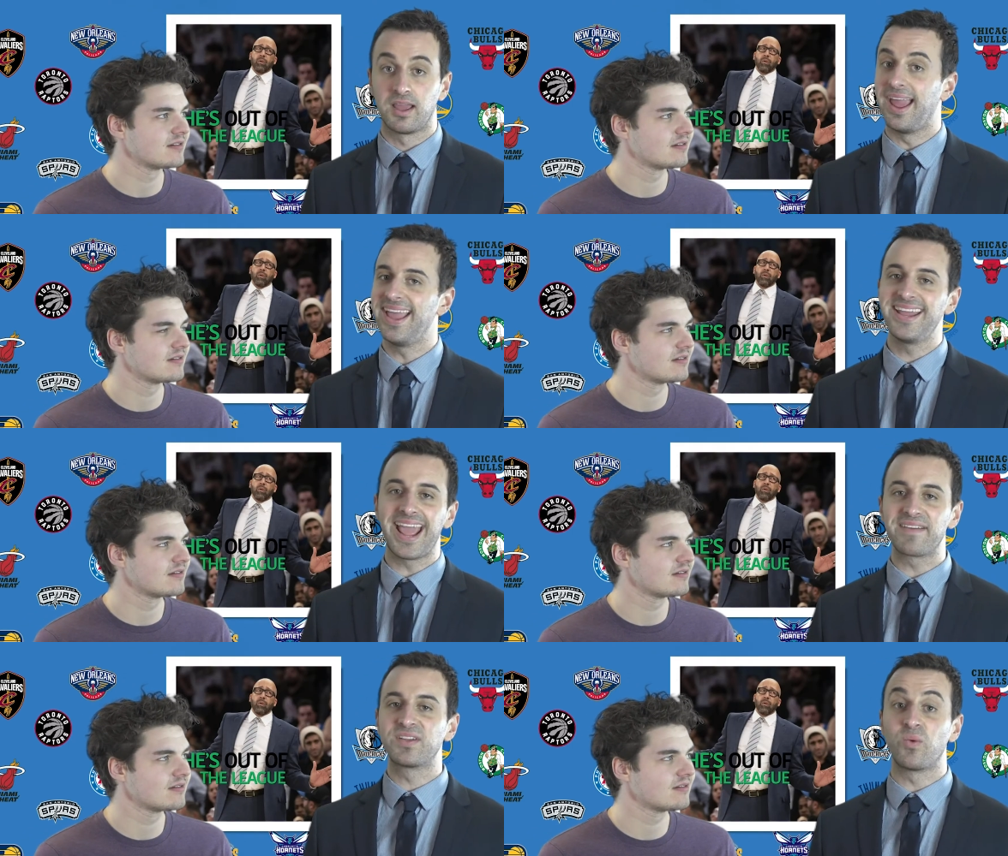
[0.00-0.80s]
Speaker 1: And
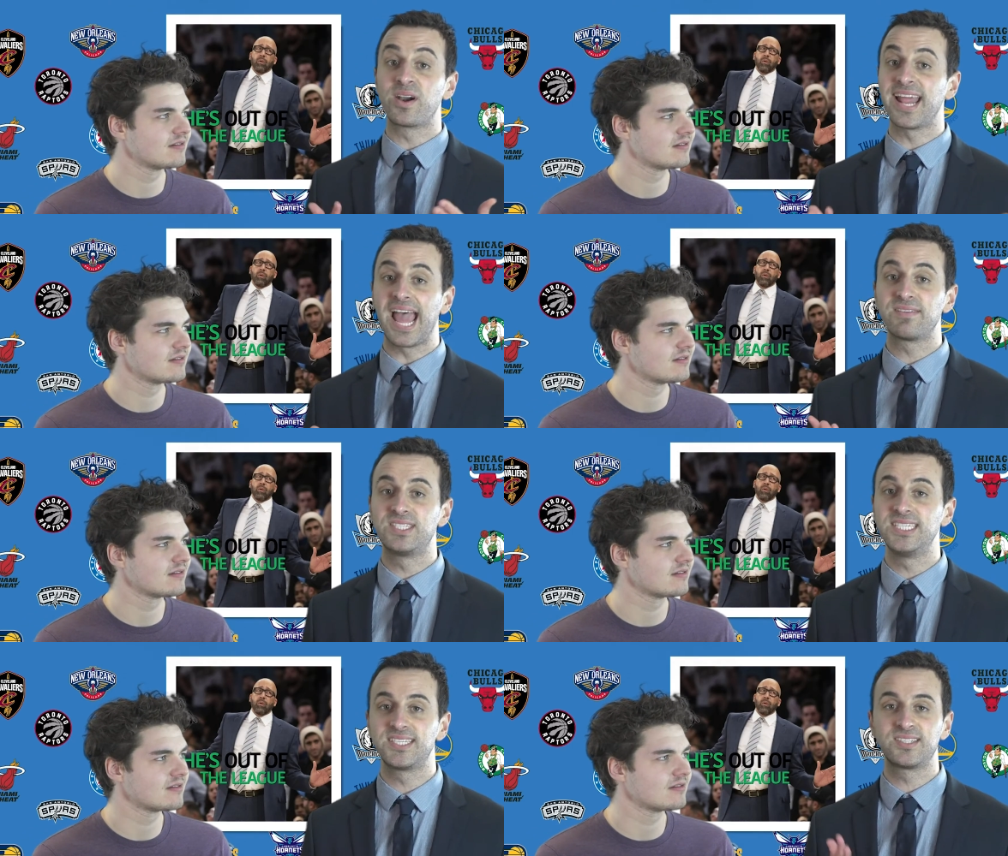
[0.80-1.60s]
after one and a half
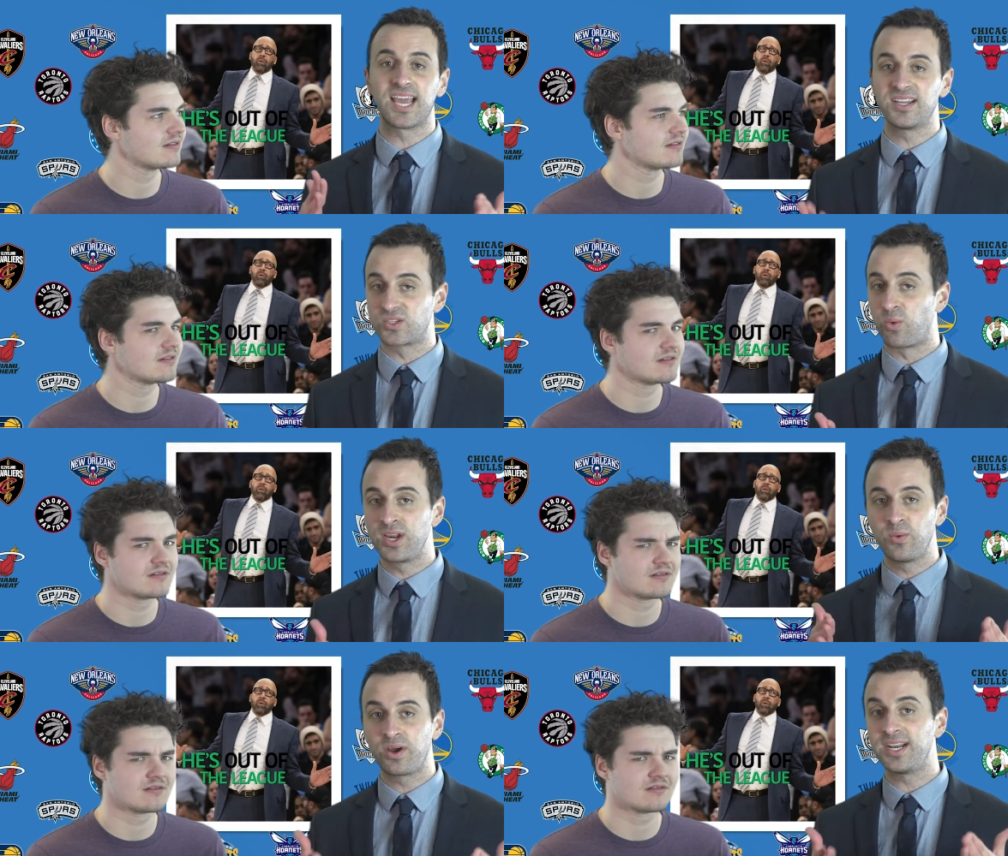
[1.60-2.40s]
seasons and a
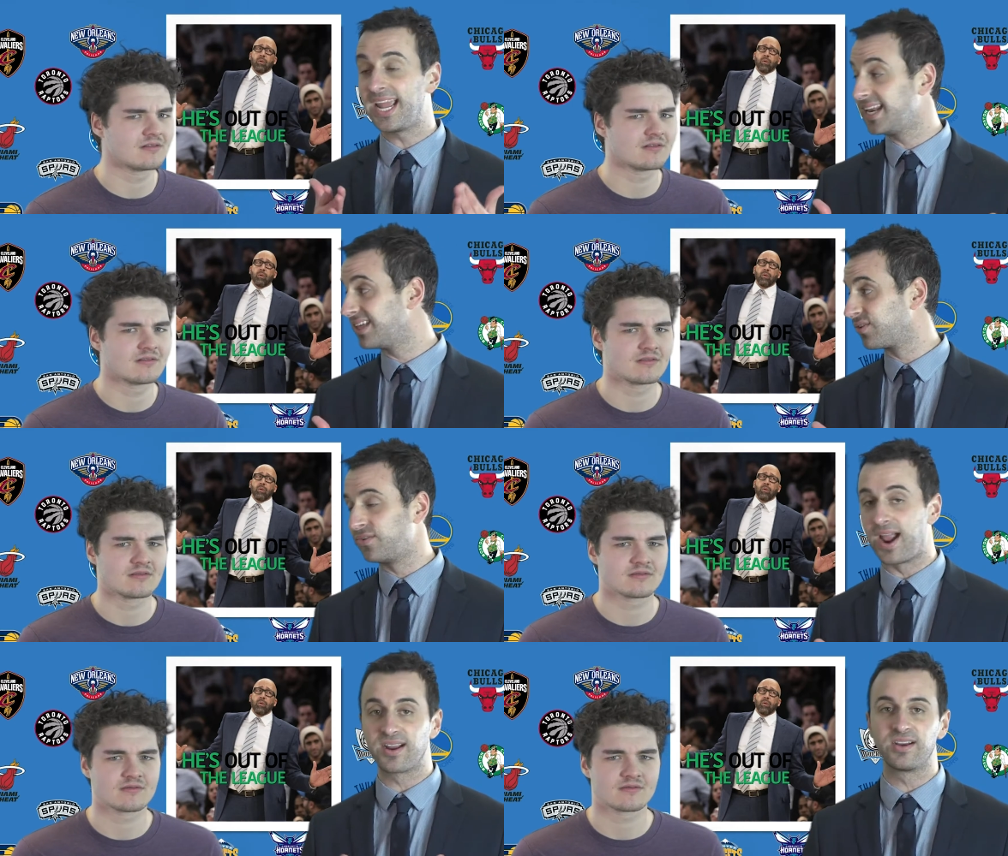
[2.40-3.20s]
twenty-one and eighty-three
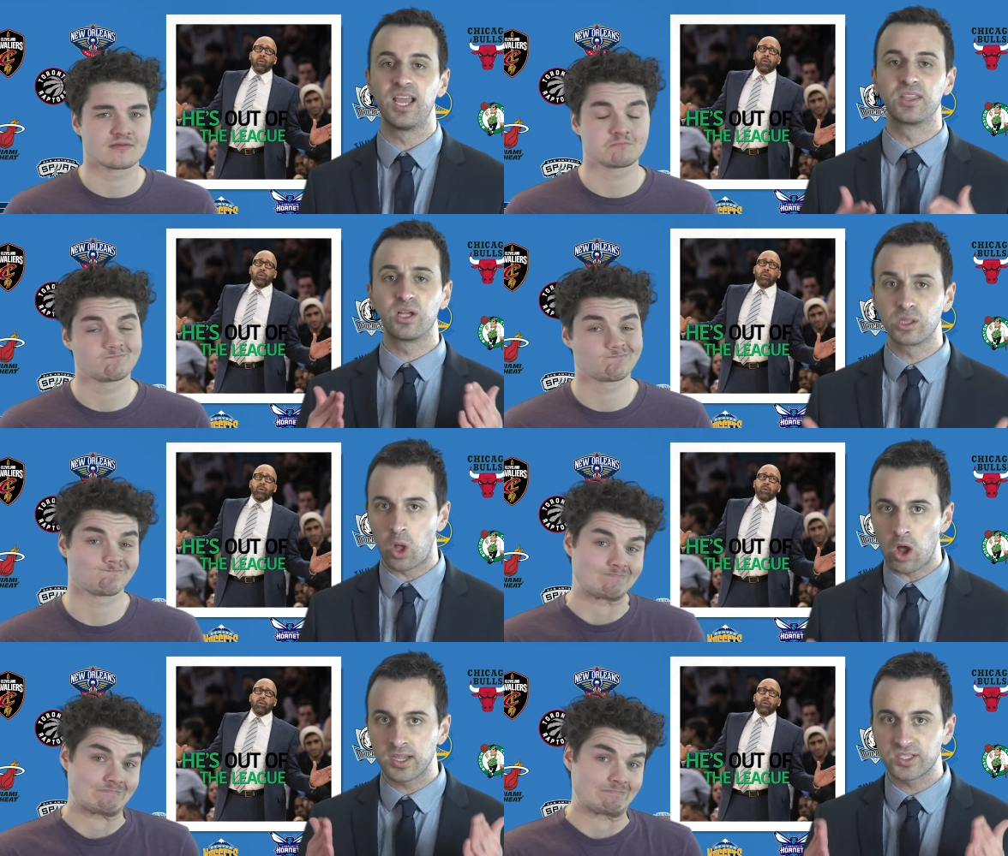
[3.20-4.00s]
record, the
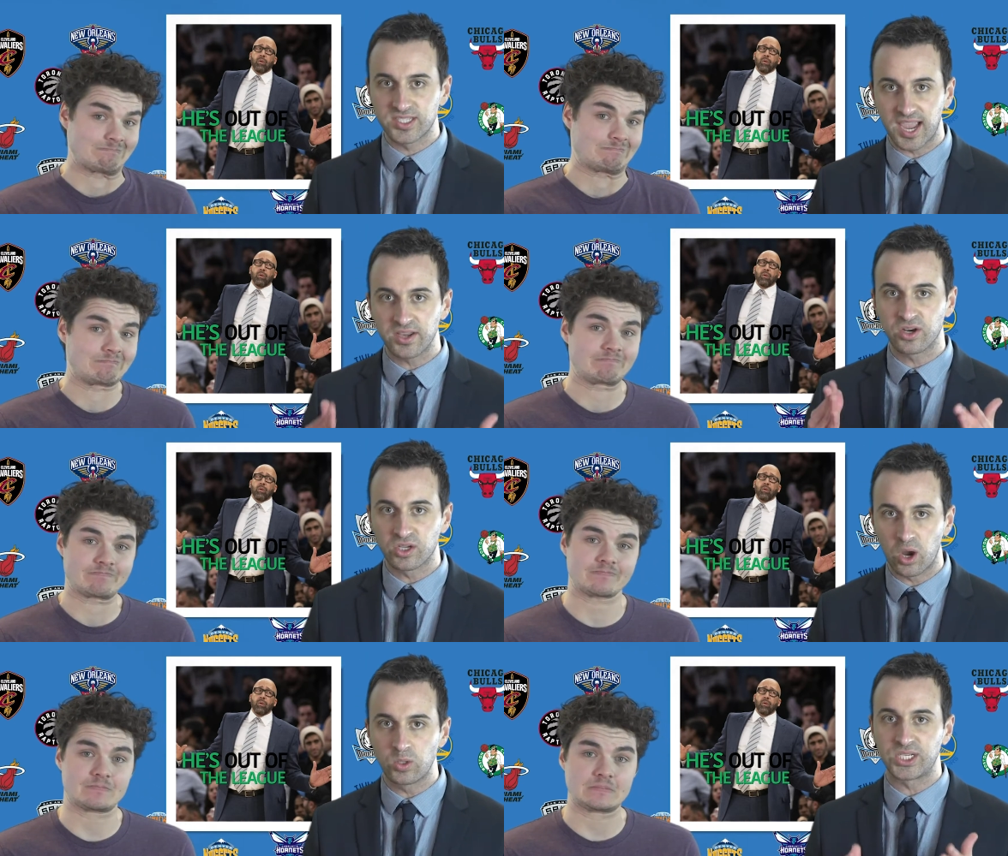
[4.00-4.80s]
longest tenured
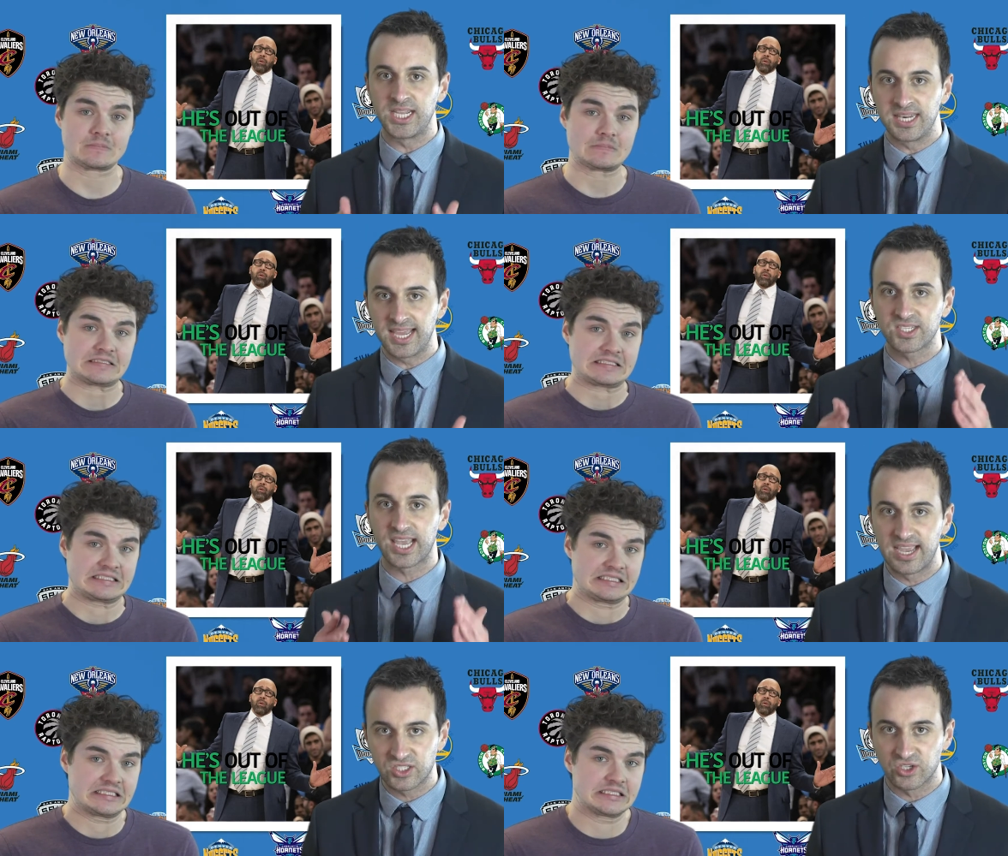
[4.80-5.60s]
coach in Knicks
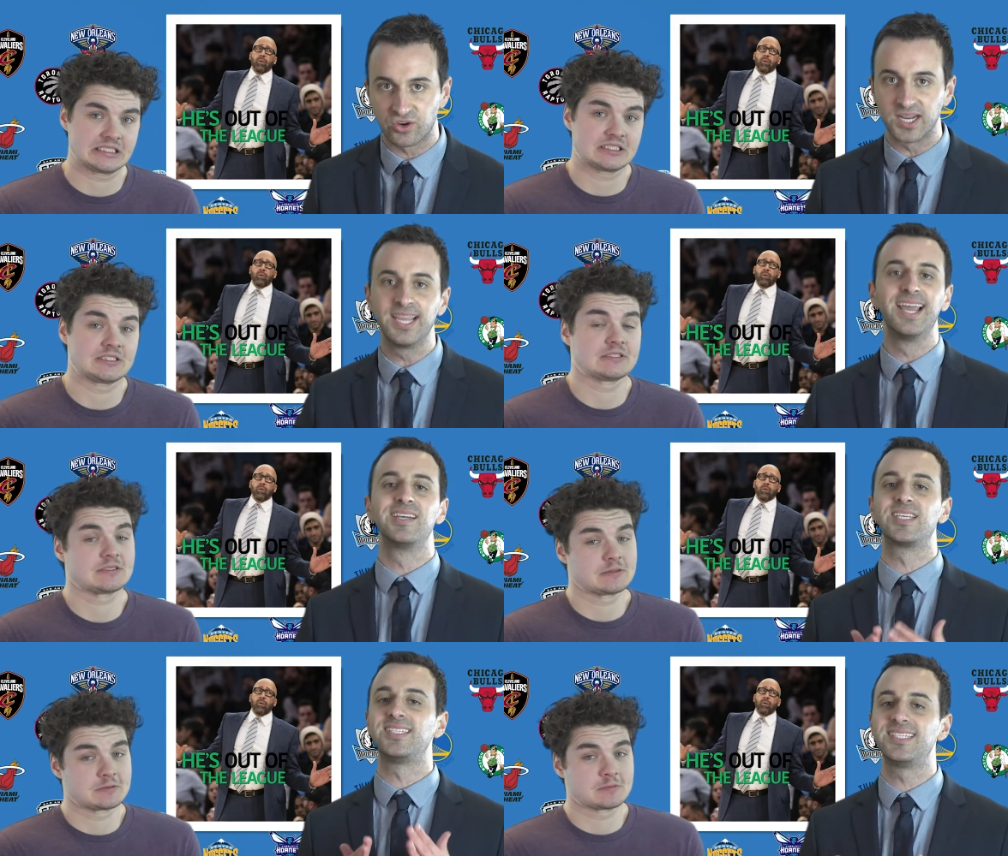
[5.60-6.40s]
history
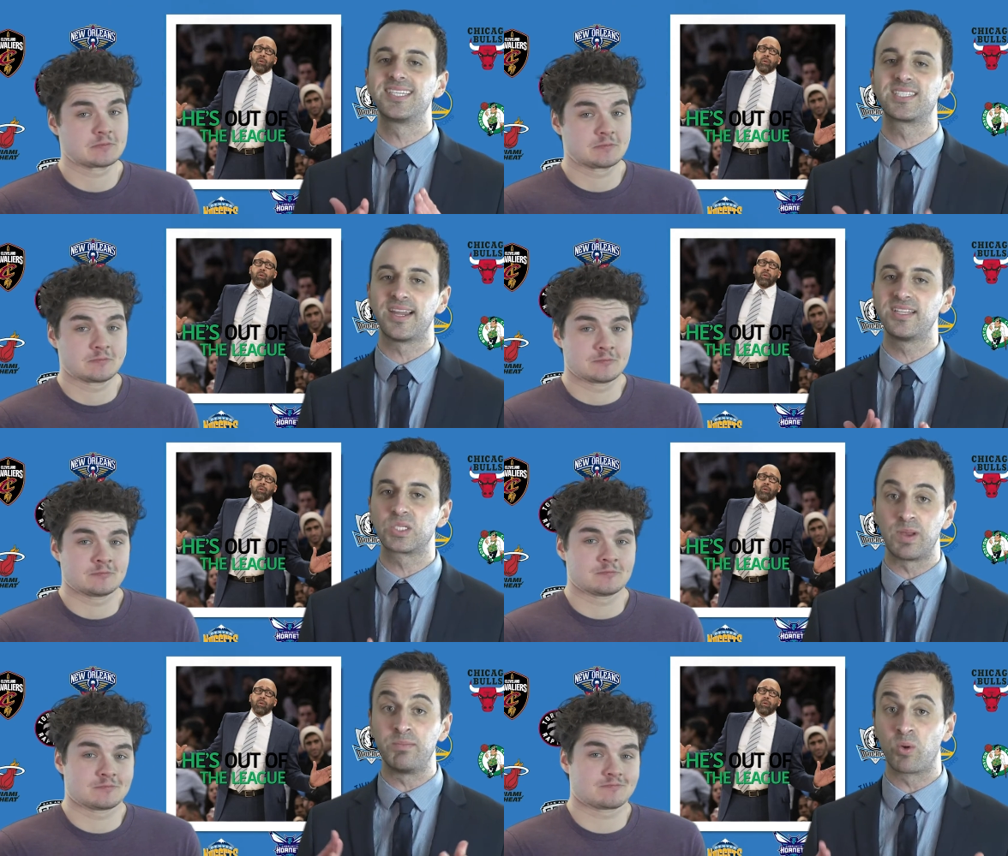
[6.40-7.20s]
says he's excited to
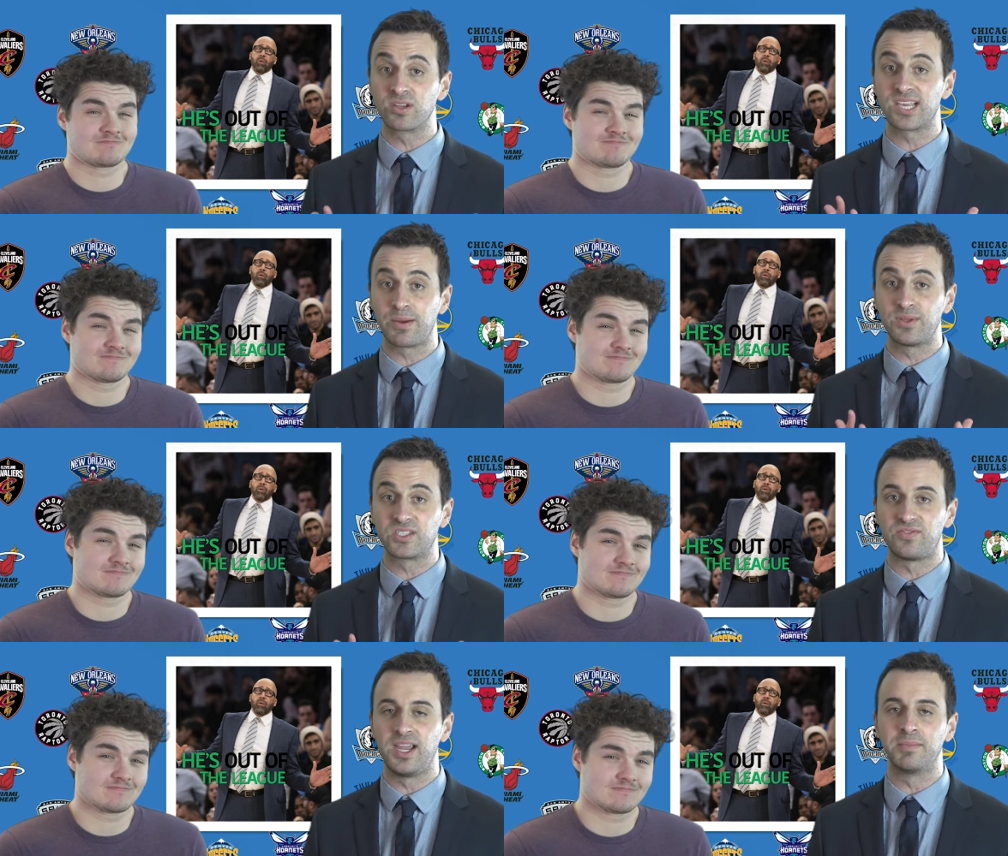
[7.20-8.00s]
spend more time with
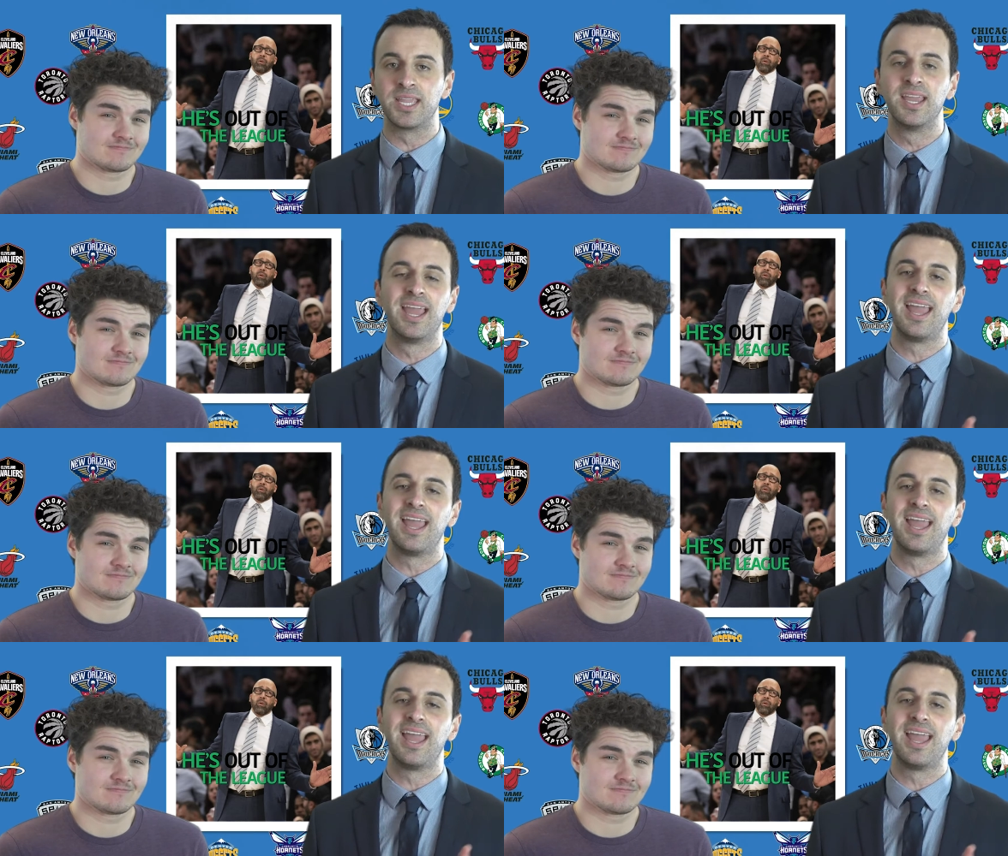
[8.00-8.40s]
his family.